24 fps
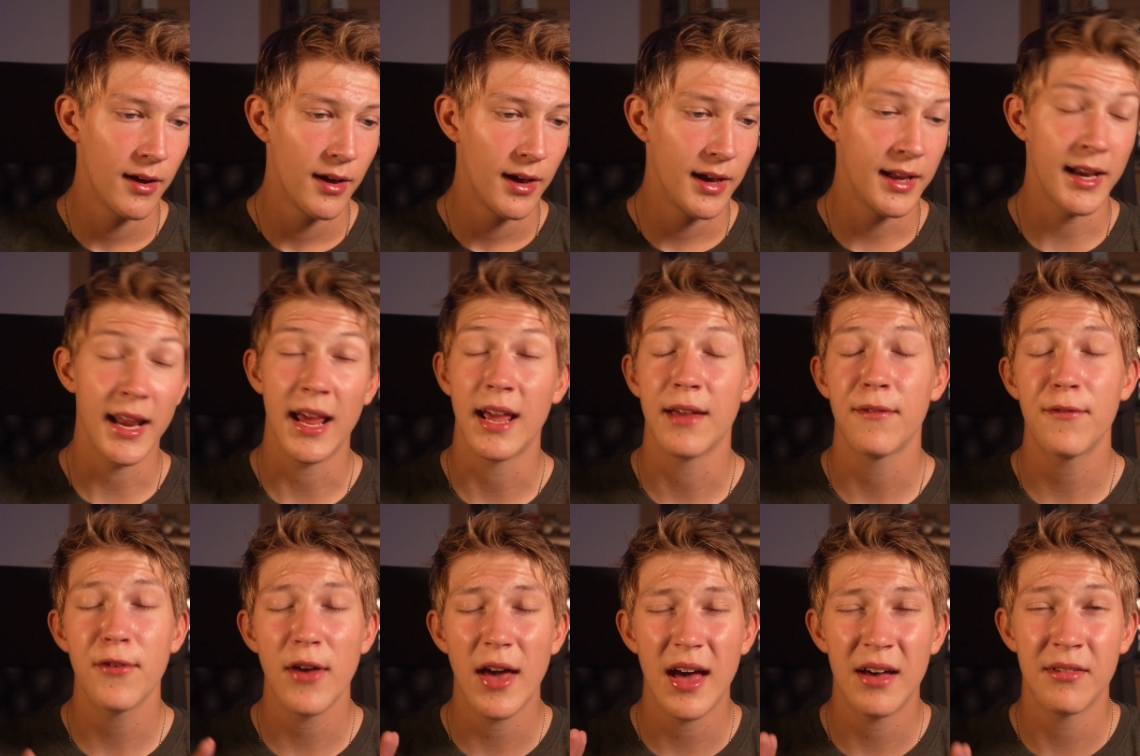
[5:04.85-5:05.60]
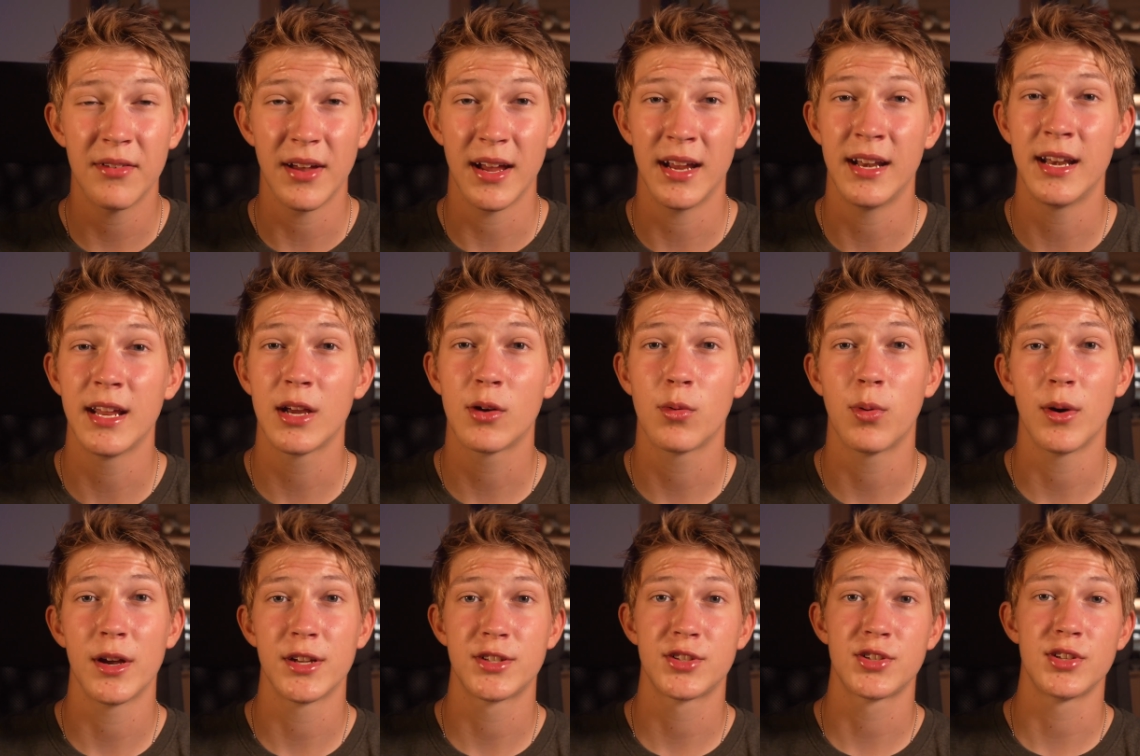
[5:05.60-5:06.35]
And yeah, if you have any
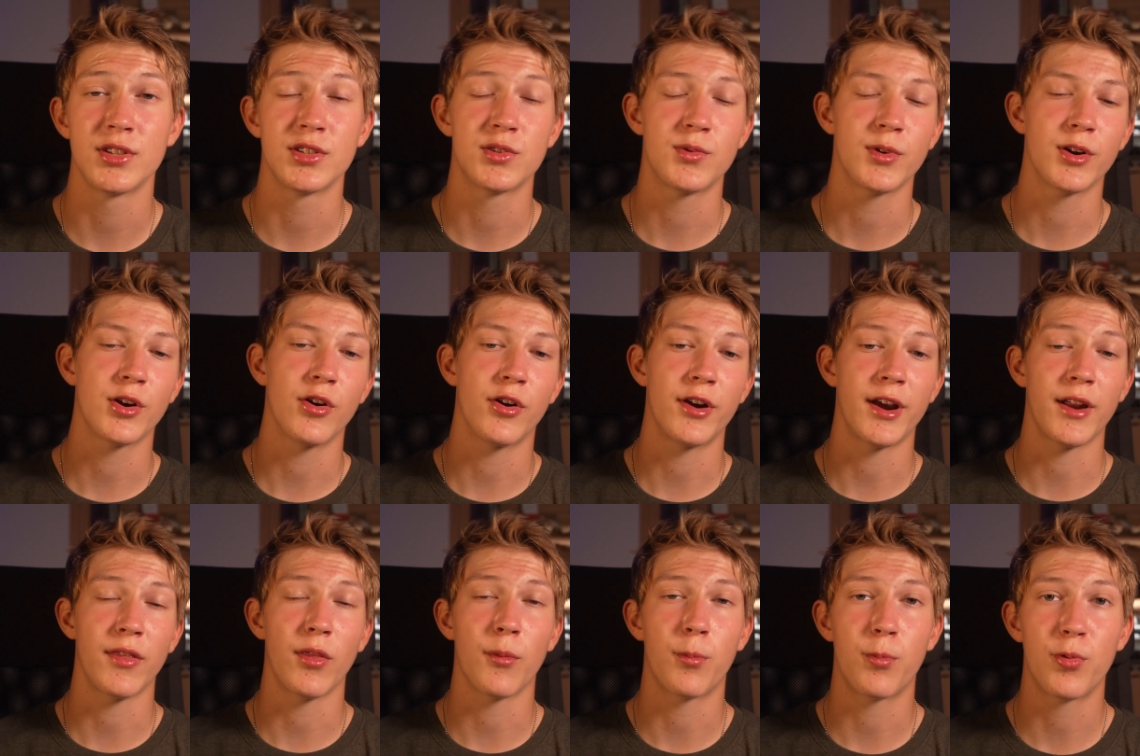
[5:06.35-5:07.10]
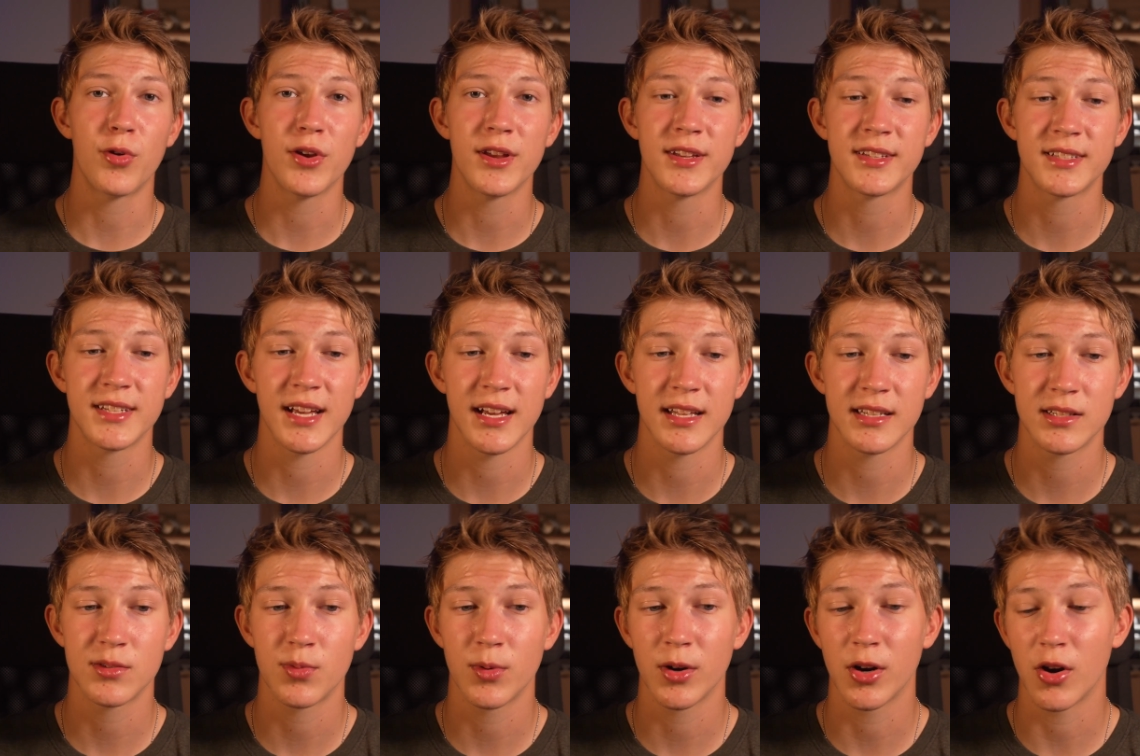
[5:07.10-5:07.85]
questions regarding the
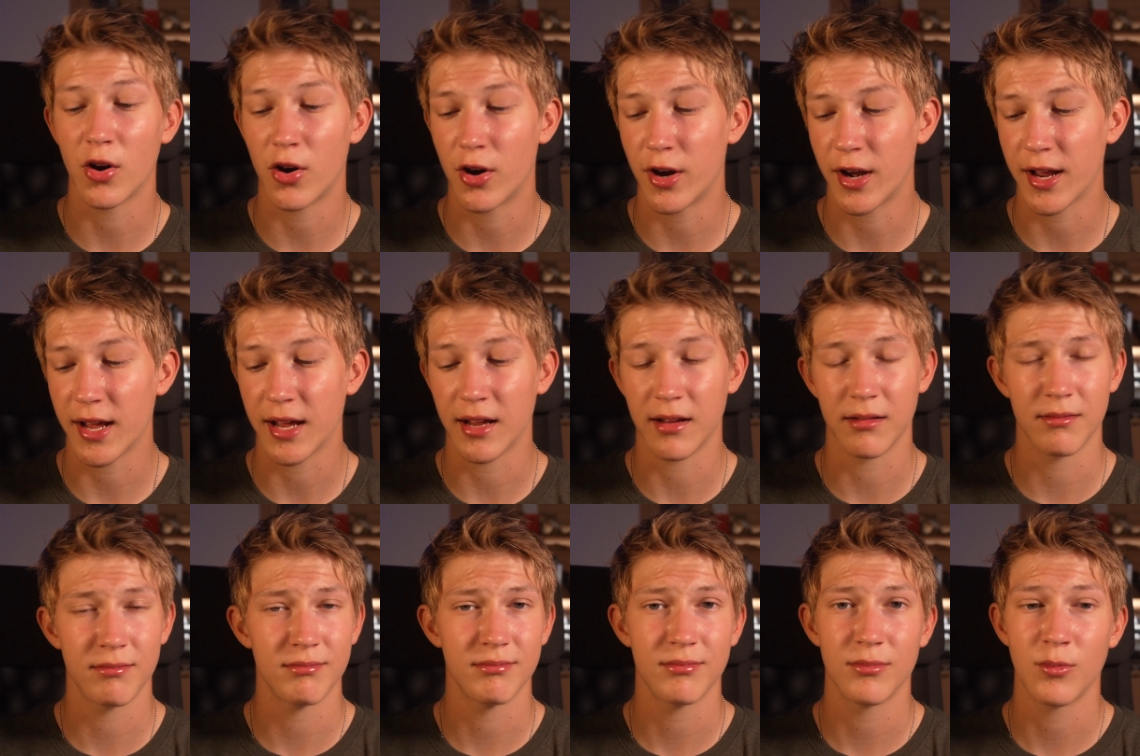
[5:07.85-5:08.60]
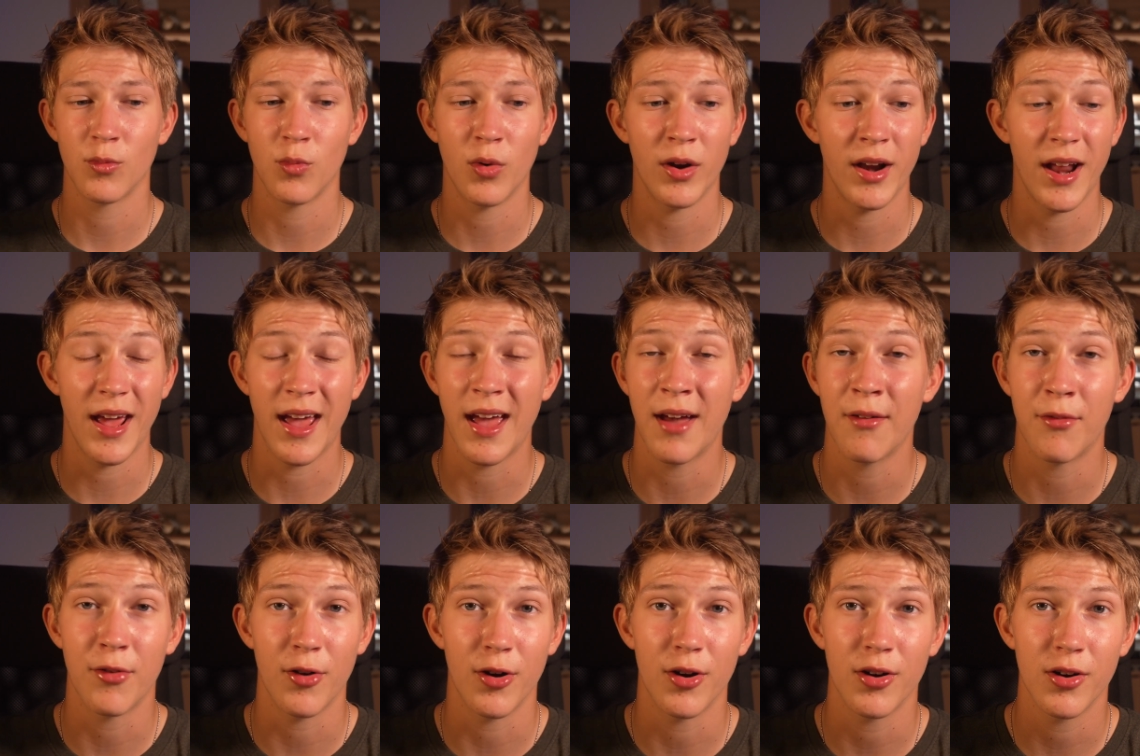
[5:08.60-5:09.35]
presets, regarding
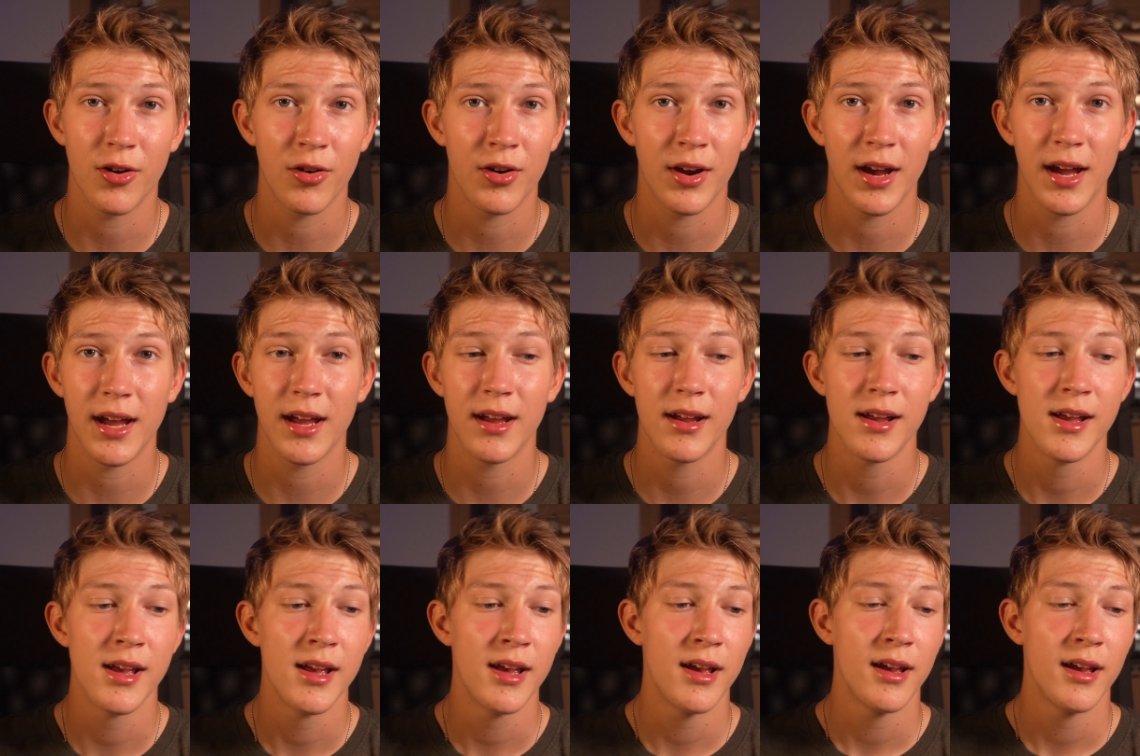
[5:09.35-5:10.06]
whatever, okay,